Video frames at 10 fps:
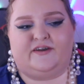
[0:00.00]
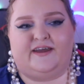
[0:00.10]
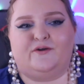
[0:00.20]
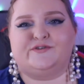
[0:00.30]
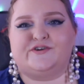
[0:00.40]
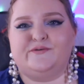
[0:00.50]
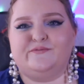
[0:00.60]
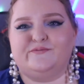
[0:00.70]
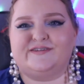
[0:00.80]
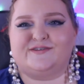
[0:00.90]
it also
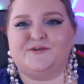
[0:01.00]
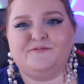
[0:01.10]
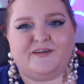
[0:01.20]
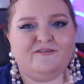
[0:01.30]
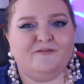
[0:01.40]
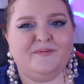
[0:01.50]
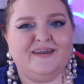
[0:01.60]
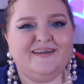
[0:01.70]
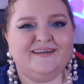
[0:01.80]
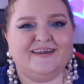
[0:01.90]
was sort of giving
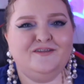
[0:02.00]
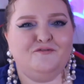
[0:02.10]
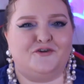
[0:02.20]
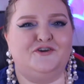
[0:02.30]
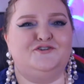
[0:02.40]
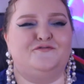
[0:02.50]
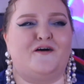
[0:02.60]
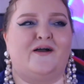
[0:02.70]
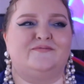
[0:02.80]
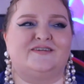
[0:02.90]
me in the future vibes